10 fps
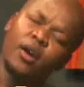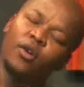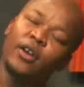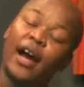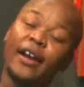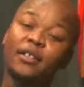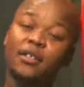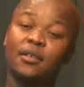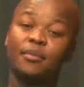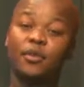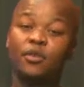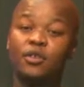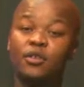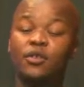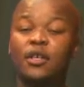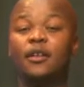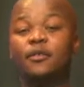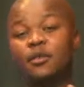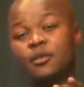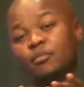or lions because those are the
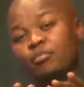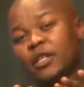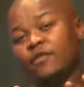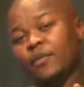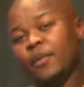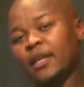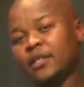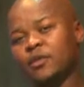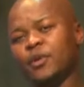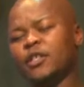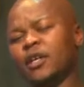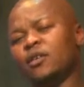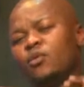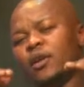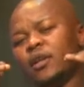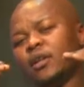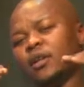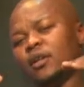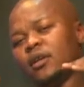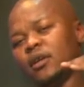specific places, especially when
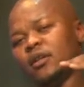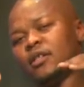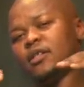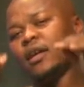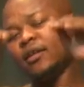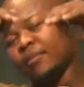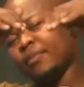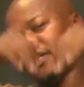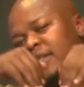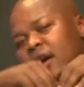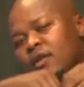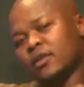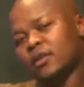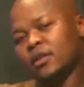the sun is a bit down,